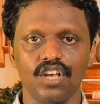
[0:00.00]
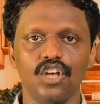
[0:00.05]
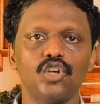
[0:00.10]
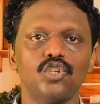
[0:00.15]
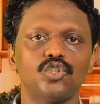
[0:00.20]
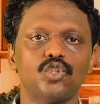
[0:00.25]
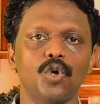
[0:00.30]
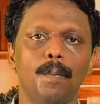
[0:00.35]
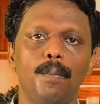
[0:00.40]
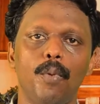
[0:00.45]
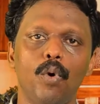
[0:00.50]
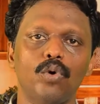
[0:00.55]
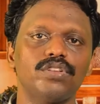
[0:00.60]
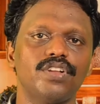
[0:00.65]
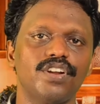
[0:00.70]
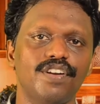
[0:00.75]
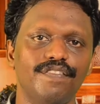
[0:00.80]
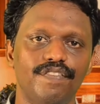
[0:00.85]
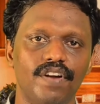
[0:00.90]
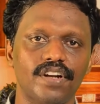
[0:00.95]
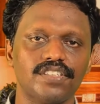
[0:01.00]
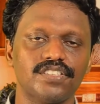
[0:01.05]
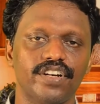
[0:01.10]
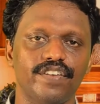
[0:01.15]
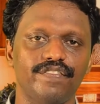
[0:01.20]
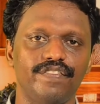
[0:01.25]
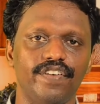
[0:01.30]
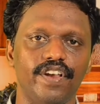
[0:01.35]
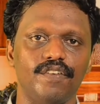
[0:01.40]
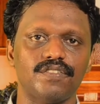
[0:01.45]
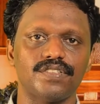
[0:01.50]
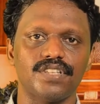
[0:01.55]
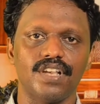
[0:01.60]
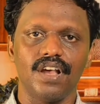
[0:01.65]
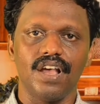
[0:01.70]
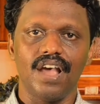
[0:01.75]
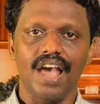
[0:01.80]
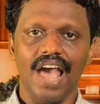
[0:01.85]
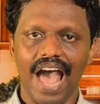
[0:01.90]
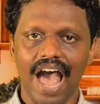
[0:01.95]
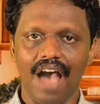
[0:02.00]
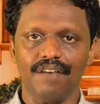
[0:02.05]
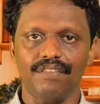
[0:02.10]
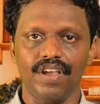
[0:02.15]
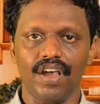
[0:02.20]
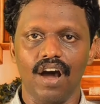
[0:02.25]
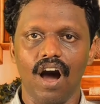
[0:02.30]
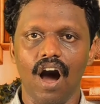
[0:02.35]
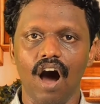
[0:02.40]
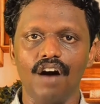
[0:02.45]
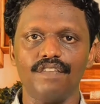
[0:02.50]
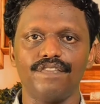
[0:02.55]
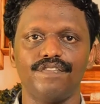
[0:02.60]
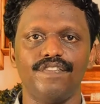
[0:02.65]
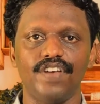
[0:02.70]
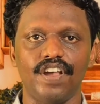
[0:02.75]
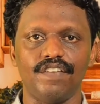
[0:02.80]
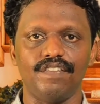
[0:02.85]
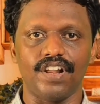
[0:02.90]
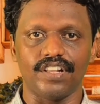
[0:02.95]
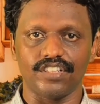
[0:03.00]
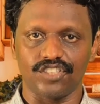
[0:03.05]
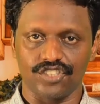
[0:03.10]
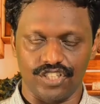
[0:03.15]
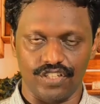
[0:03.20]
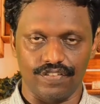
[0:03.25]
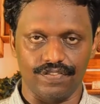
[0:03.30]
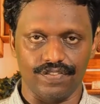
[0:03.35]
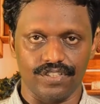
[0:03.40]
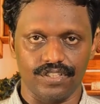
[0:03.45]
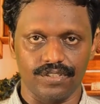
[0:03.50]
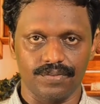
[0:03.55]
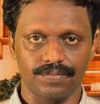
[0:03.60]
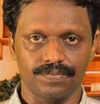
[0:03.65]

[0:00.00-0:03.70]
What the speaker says: so both reflected waves have a half wavelength shift.